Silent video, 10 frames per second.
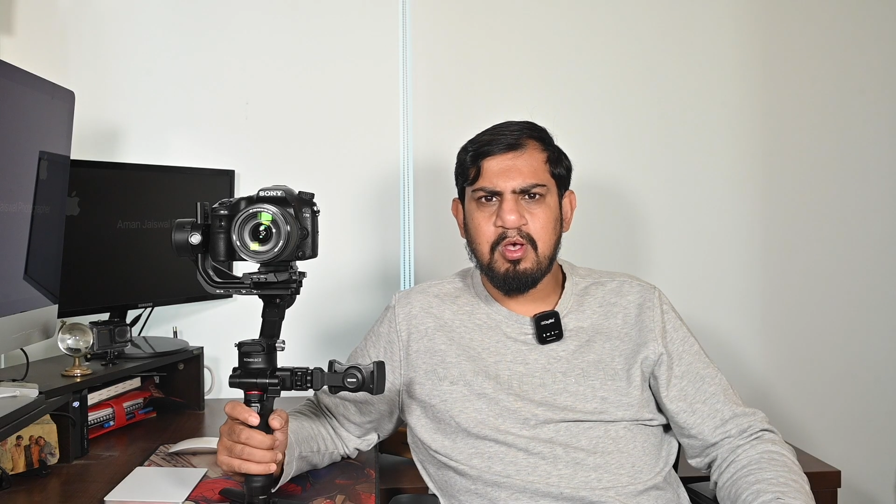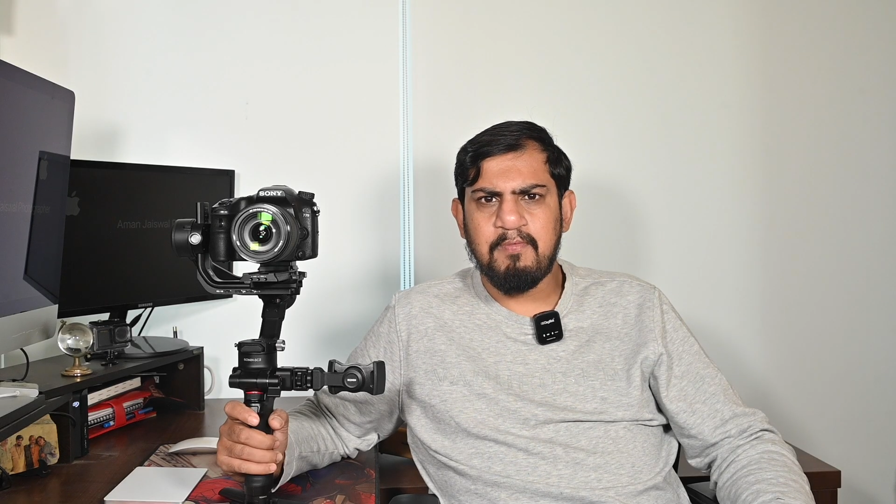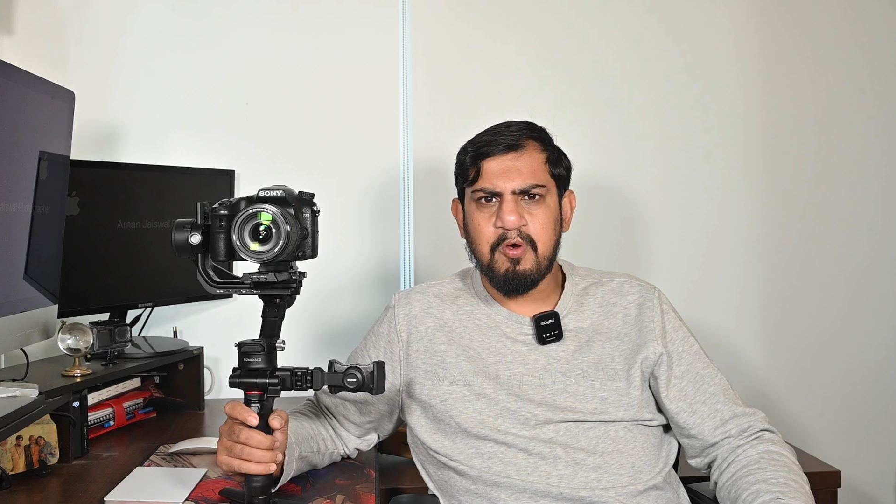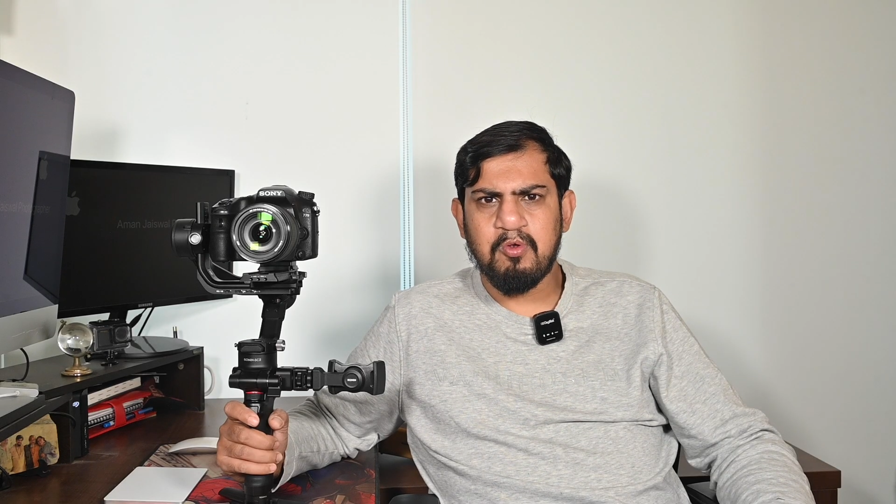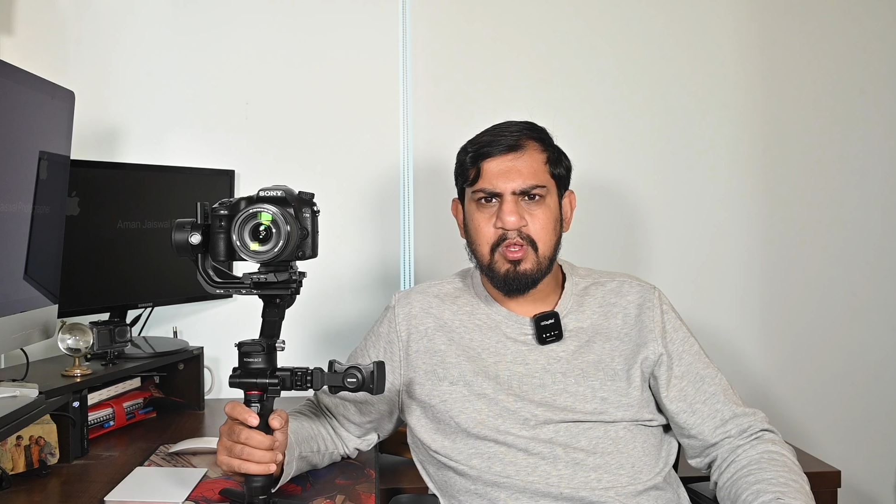
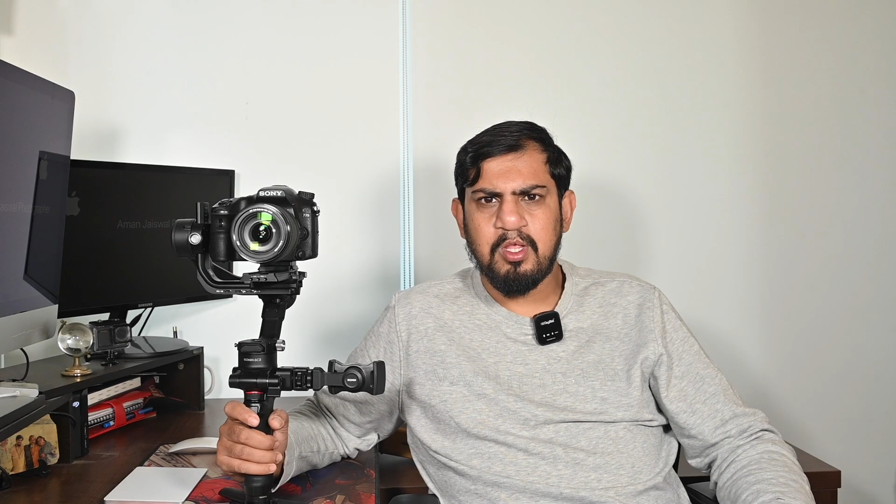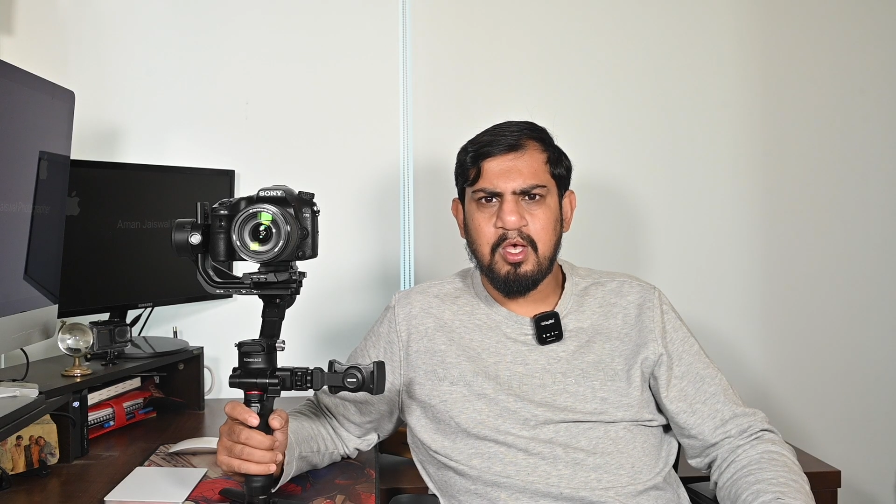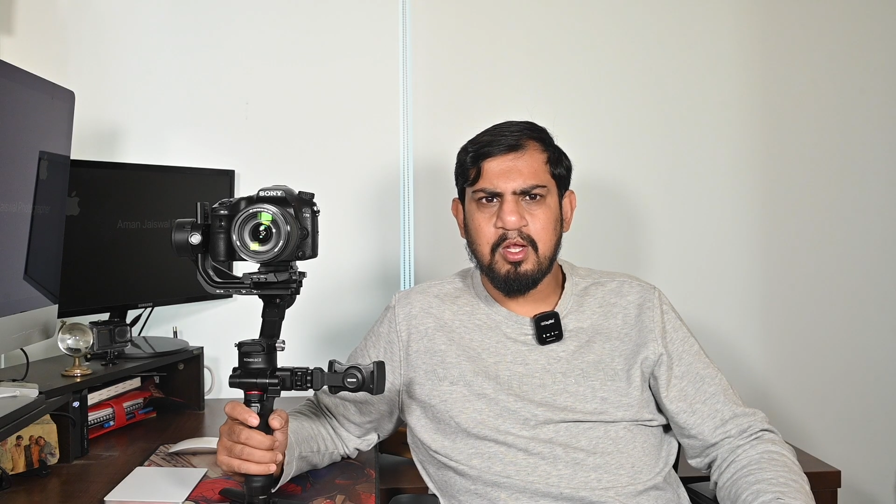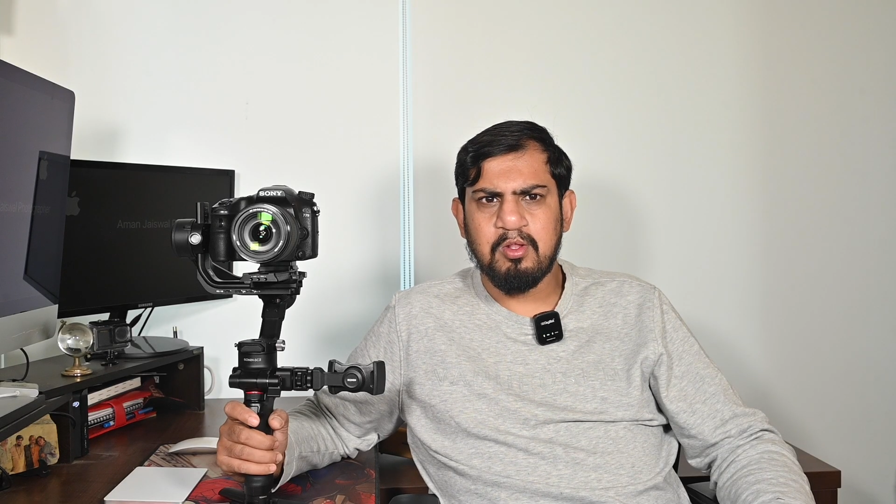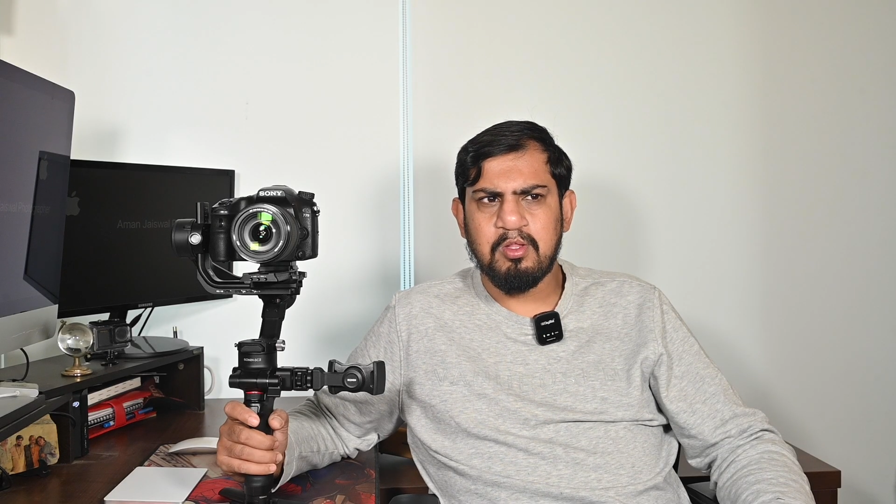about the
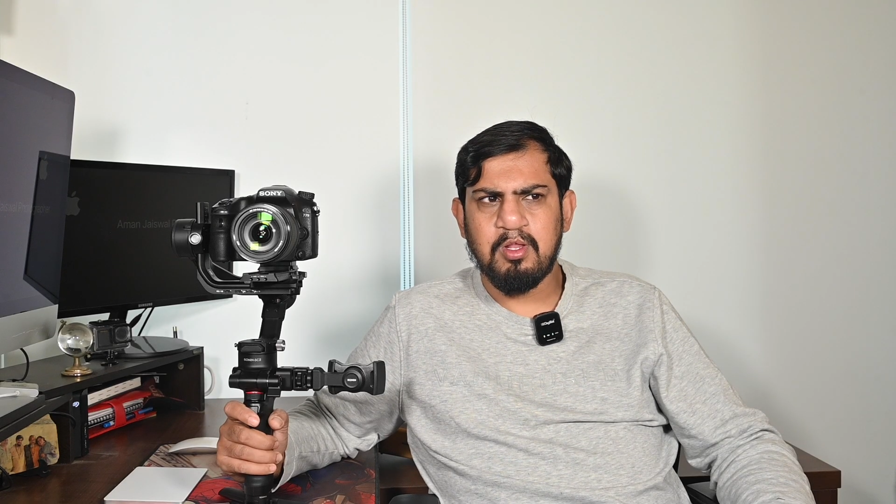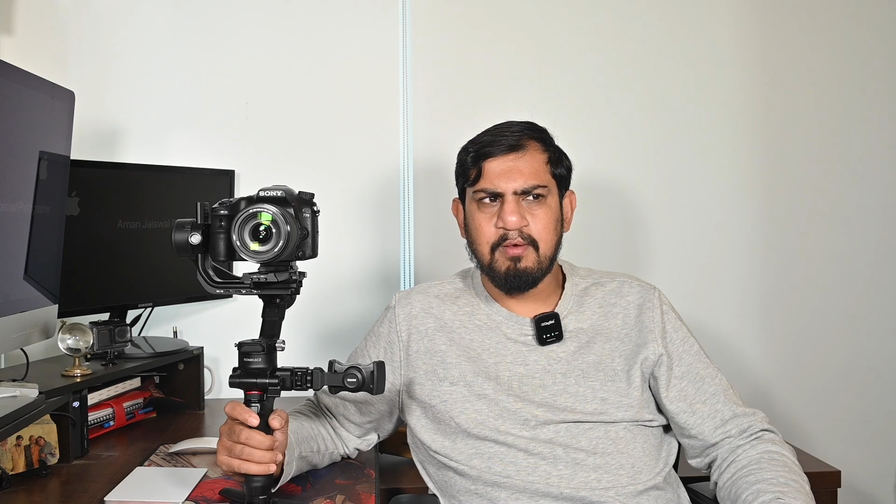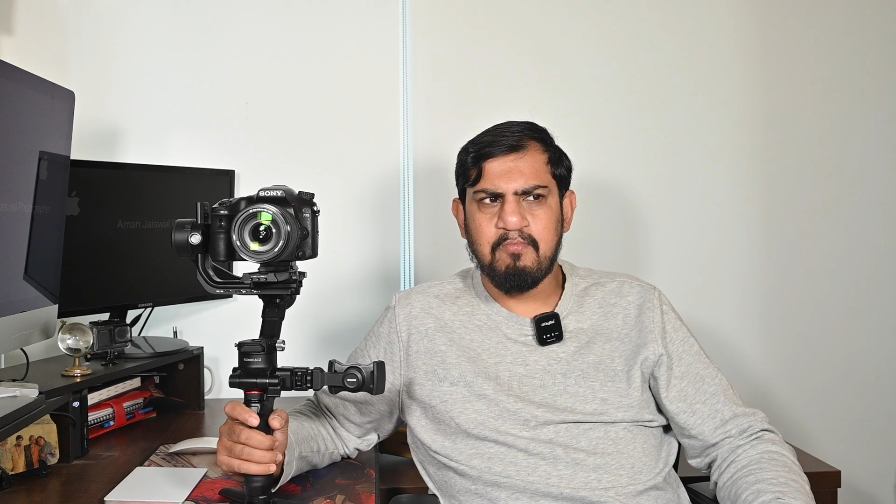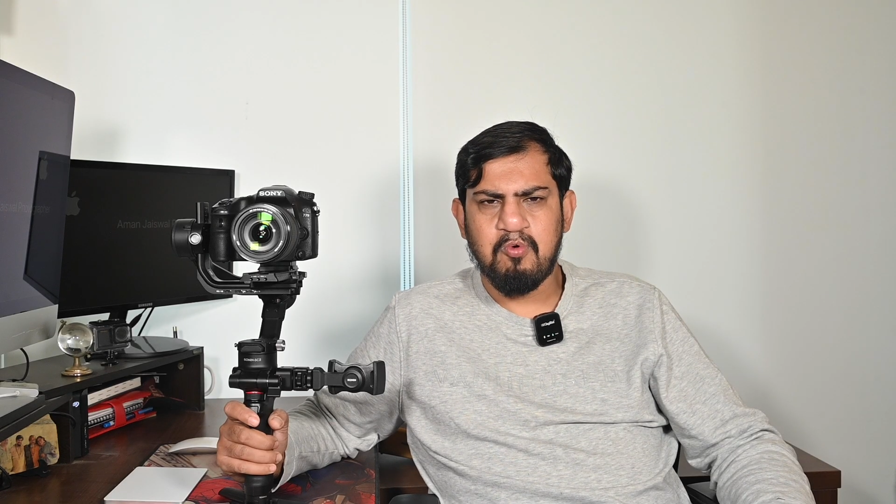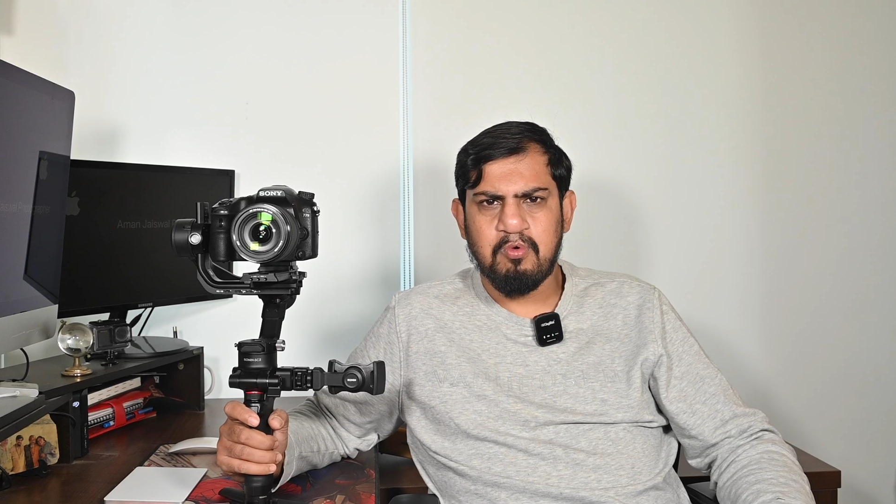
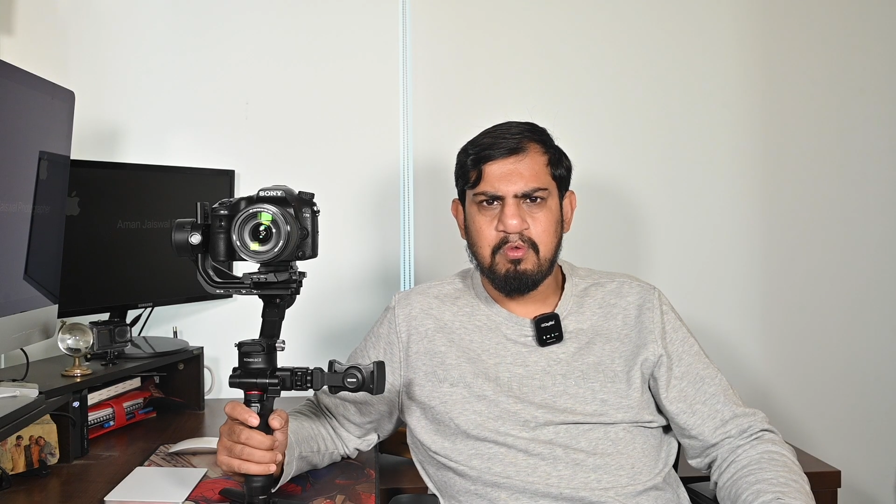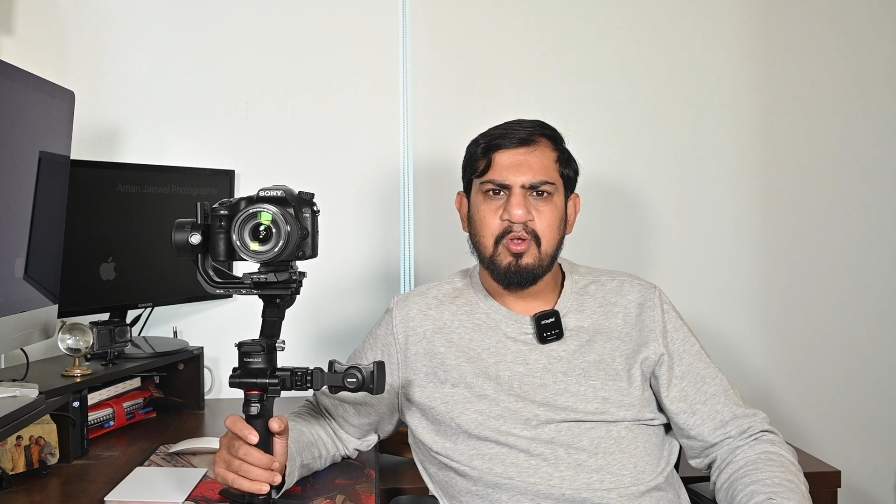underslung mode.